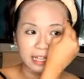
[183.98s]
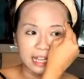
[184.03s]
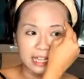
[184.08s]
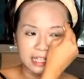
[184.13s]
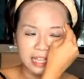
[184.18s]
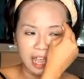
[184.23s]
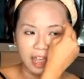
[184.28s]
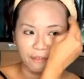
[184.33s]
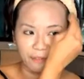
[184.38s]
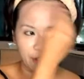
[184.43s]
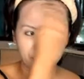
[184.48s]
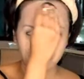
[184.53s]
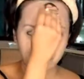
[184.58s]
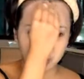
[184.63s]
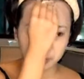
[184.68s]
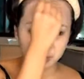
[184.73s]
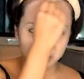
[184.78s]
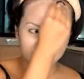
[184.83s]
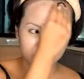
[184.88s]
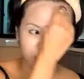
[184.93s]
does have a
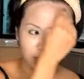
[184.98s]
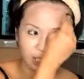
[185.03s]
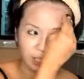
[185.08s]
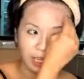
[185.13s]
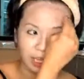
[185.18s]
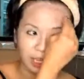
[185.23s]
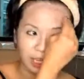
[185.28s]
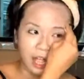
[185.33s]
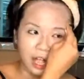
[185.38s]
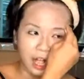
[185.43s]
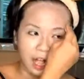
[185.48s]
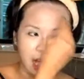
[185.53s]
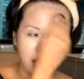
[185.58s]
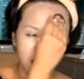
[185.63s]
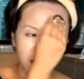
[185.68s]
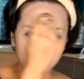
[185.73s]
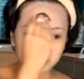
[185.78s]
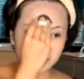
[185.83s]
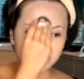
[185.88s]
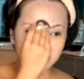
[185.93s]
foundation
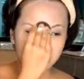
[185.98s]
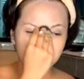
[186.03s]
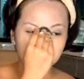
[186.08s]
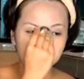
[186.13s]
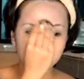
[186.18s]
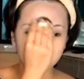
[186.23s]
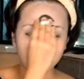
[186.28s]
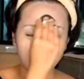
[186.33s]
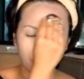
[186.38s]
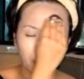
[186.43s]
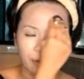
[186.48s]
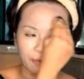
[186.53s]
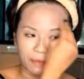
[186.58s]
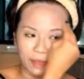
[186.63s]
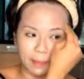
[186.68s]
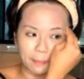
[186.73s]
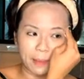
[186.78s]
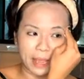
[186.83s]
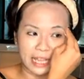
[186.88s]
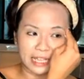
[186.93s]
that comes along with
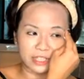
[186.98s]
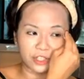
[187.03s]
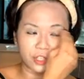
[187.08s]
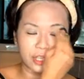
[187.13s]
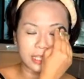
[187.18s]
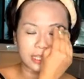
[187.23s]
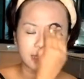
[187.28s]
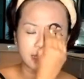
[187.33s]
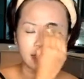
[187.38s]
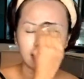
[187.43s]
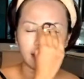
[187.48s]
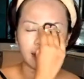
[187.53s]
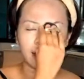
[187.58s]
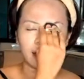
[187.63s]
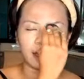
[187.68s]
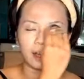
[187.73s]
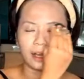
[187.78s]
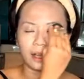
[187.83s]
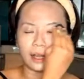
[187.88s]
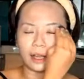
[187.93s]
it, but it's just
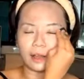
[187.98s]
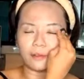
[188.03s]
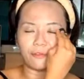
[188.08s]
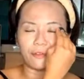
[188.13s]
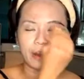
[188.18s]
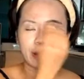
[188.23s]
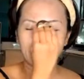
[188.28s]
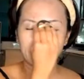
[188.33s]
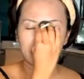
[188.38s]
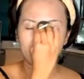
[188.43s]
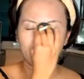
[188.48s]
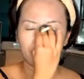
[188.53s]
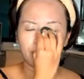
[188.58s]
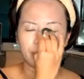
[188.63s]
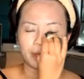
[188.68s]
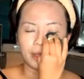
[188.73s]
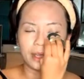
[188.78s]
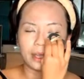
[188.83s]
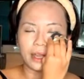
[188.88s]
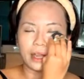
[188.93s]
a very good
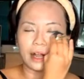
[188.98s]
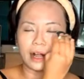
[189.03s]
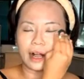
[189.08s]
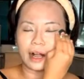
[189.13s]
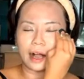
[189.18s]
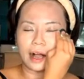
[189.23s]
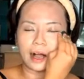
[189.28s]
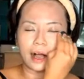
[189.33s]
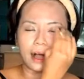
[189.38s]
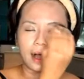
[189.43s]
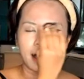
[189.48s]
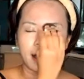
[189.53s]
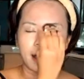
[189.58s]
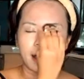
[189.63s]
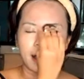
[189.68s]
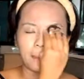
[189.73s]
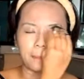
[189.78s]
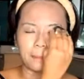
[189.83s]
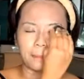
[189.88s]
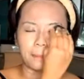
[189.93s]

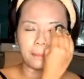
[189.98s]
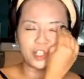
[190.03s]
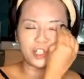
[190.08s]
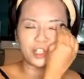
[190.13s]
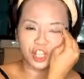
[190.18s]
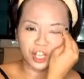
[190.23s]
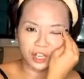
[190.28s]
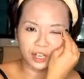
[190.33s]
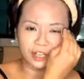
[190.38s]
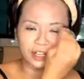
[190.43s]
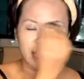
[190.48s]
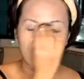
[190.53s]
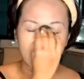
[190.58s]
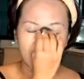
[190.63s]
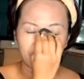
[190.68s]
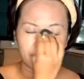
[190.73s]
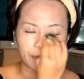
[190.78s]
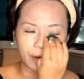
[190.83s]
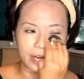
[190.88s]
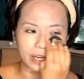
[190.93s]
sheer
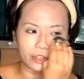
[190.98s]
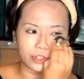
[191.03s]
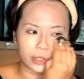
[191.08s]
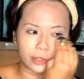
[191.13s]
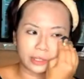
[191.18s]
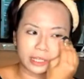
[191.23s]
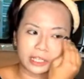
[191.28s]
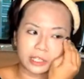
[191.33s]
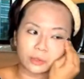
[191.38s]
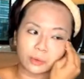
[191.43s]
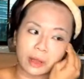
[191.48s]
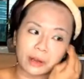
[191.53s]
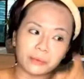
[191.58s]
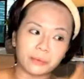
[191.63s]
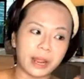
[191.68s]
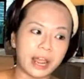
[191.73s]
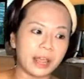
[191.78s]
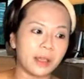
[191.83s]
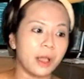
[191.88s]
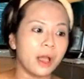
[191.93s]
coverage. So this one,
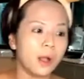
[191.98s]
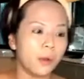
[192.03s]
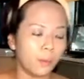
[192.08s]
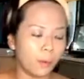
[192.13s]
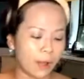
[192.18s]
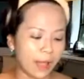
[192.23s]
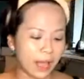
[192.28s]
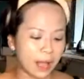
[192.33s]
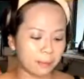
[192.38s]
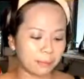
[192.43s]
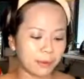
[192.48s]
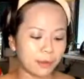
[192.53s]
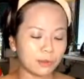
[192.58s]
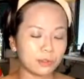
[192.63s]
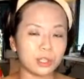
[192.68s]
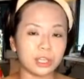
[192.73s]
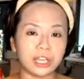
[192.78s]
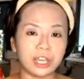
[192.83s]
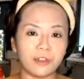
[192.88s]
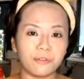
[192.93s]
right, will help you
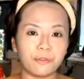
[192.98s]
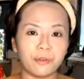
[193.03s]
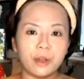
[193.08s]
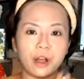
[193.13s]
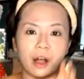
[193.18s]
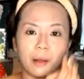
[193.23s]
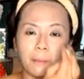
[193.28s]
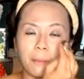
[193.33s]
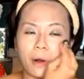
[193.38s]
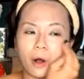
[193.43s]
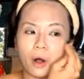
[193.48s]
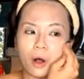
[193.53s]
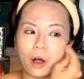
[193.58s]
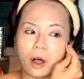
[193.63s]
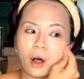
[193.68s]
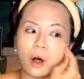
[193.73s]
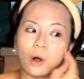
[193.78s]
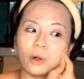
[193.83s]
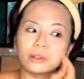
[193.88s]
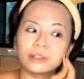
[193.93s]
to give you a more
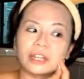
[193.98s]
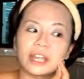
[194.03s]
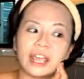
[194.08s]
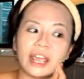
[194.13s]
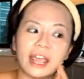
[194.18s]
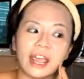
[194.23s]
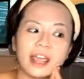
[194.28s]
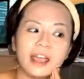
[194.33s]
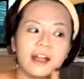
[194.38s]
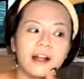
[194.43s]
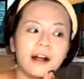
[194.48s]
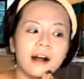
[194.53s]
all day